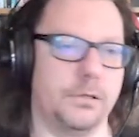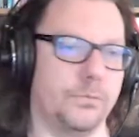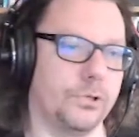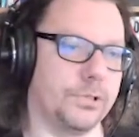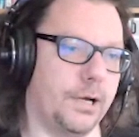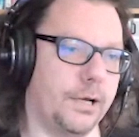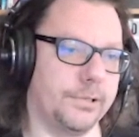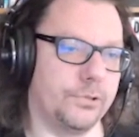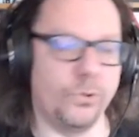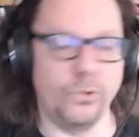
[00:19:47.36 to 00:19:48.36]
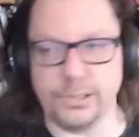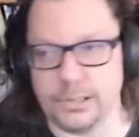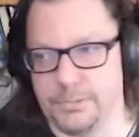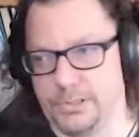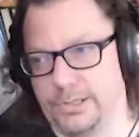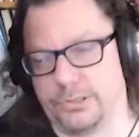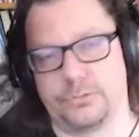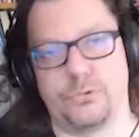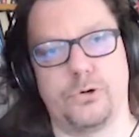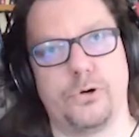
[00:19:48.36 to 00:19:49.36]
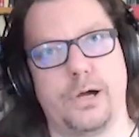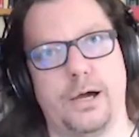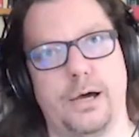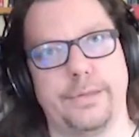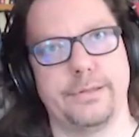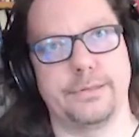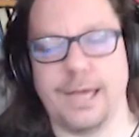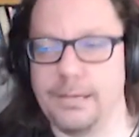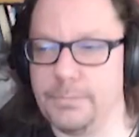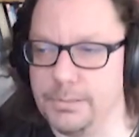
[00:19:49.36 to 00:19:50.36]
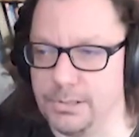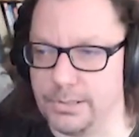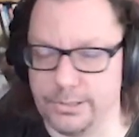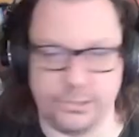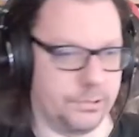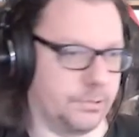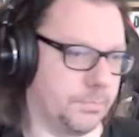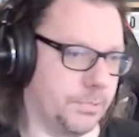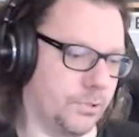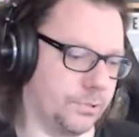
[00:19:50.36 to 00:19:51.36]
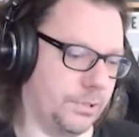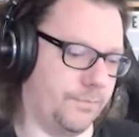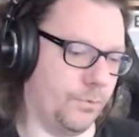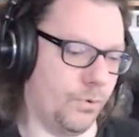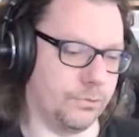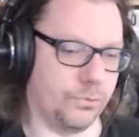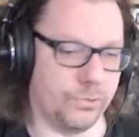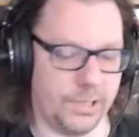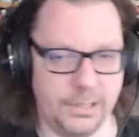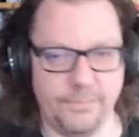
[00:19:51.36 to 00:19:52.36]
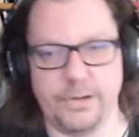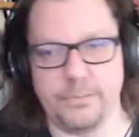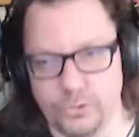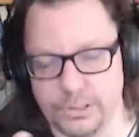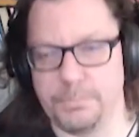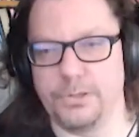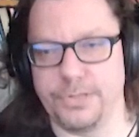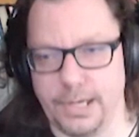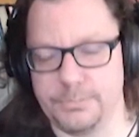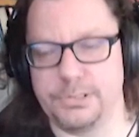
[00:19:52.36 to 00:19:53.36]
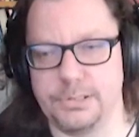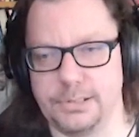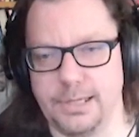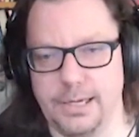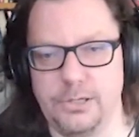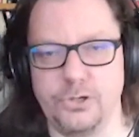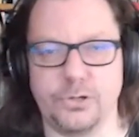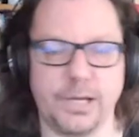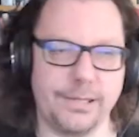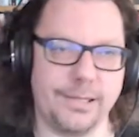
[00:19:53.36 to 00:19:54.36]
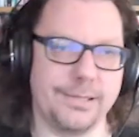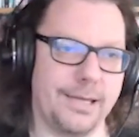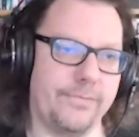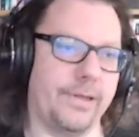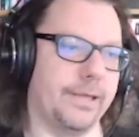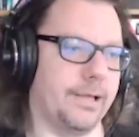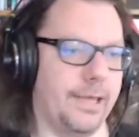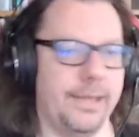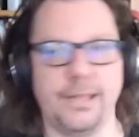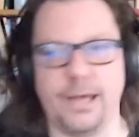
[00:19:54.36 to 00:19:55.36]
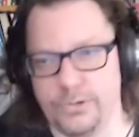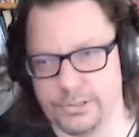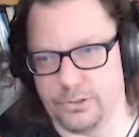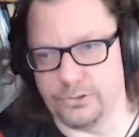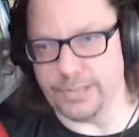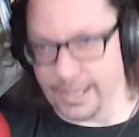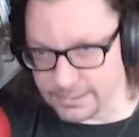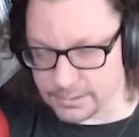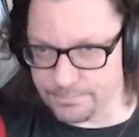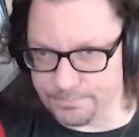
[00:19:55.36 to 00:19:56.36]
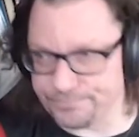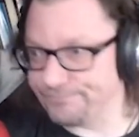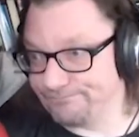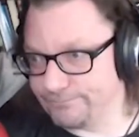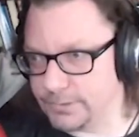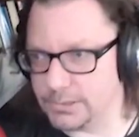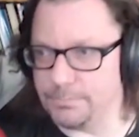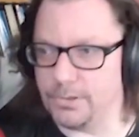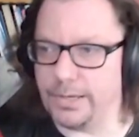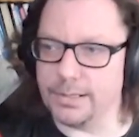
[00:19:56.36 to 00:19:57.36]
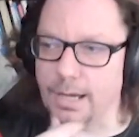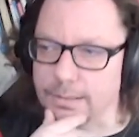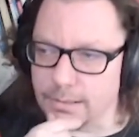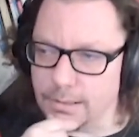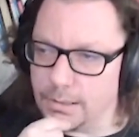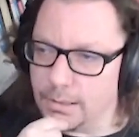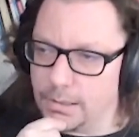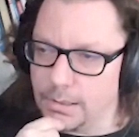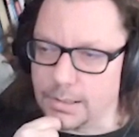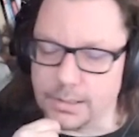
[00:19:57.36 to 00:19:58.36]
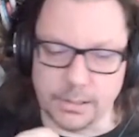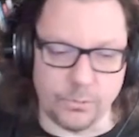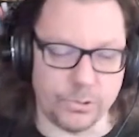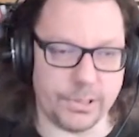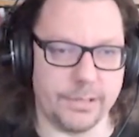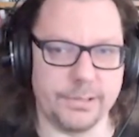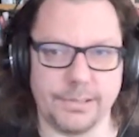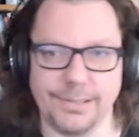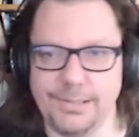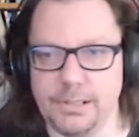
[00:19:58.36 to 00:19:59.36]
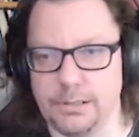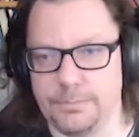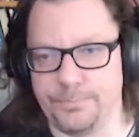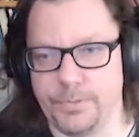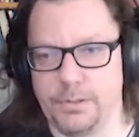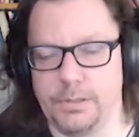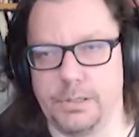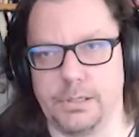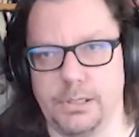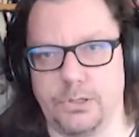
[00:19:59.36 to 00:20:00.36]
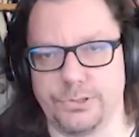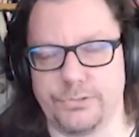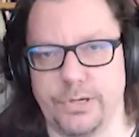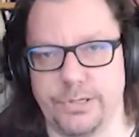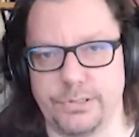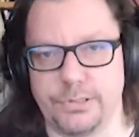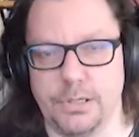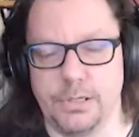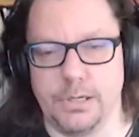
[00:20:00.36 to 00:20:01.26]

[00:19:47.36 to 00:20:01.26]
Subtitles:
What are the tooling limitations? What are the time limitations? Because if you want to deliver multiple times in the day, you cannot have like 8 hours long tests. Simple like that. What are the technical constraints?